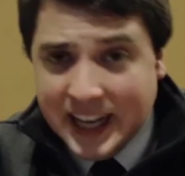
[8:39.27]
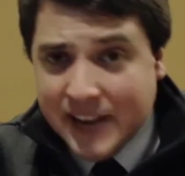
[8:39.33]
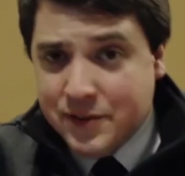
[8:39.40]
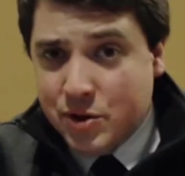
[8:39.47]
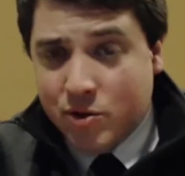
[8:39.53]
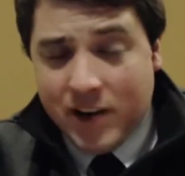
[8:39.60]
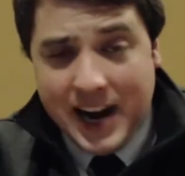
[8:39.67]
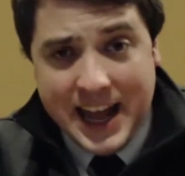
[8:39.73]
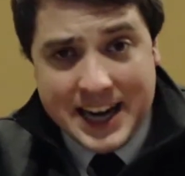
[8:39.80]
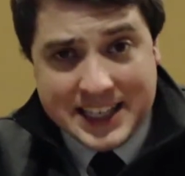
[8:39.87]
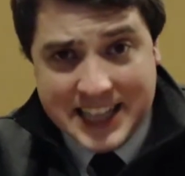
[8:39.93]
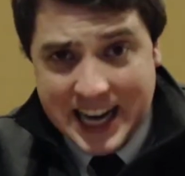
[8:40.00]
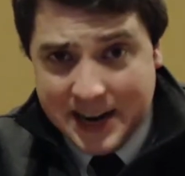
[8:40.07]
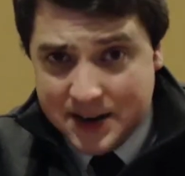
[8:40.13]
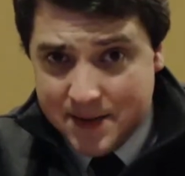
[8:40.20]
if you run out of
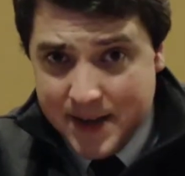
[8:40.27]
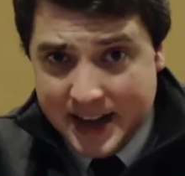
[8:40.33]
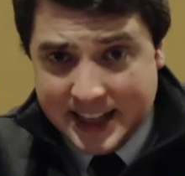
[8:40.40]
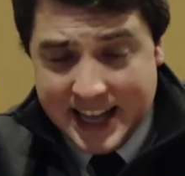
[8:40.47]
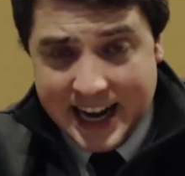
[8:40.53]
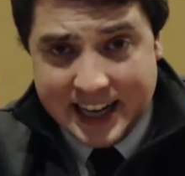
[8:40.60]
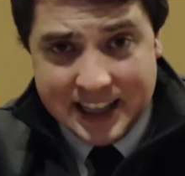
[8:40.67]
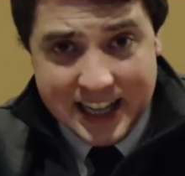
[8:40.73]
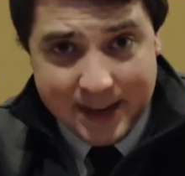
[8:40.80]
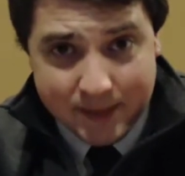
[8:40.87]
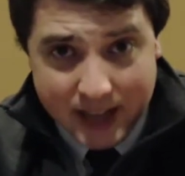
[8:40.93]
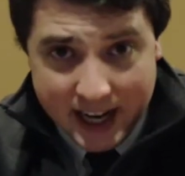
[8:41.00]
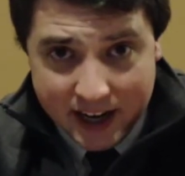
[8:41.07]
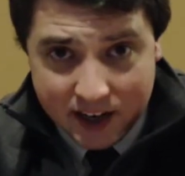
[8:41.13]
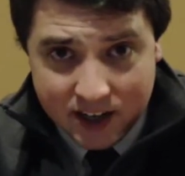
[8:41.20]
time to make that claim
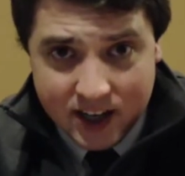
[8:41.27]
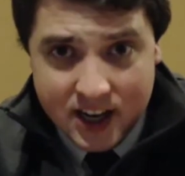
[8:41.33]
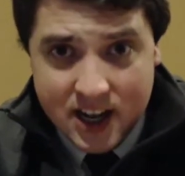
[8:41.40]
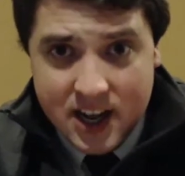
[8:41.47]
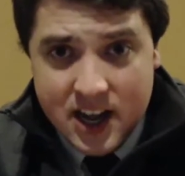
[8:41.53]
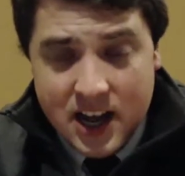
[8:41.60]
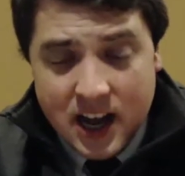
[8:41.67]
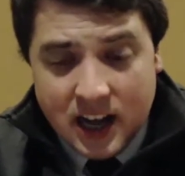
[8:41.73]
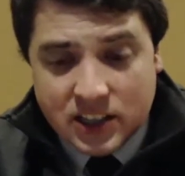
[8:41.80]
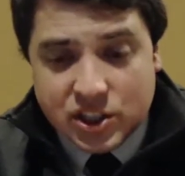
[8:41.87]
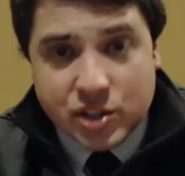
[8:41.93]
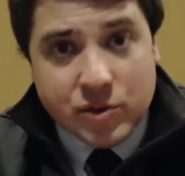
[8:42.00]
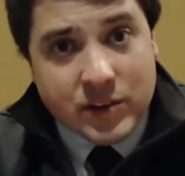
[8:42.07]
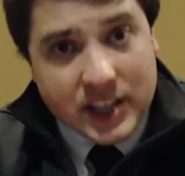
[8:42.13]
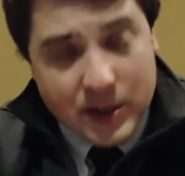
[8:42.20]
later.
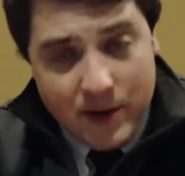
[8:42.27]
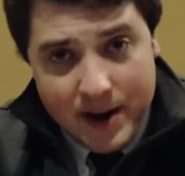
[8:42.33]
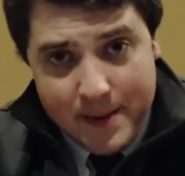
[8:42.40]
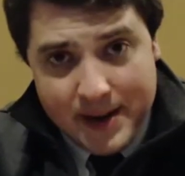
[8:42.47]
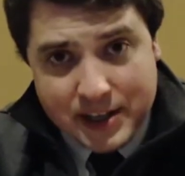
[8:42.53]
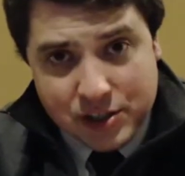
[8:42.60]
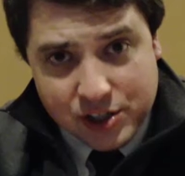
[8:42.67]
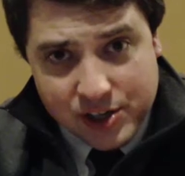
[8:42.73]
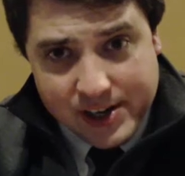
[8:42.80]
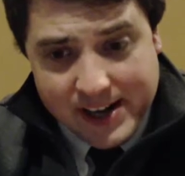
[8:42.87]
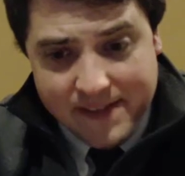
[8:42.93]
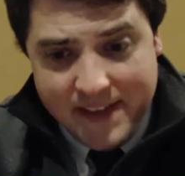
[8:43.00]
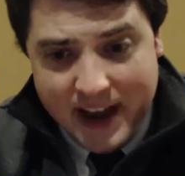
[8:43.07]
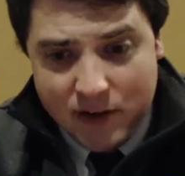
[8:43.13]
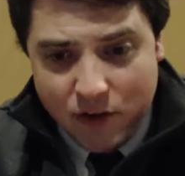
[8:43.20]
So you really want to make sure you
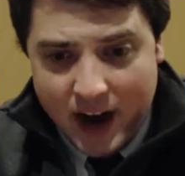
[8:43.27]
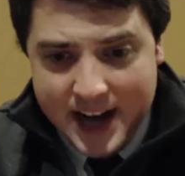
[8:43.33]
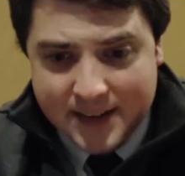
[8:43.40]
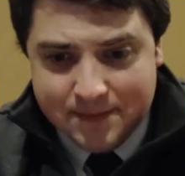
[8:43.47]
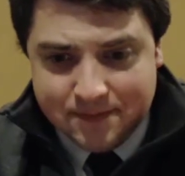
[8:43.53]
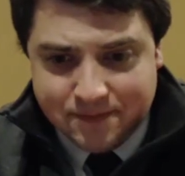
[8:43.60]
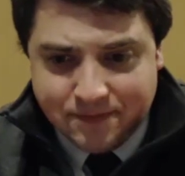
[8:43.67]
get that right.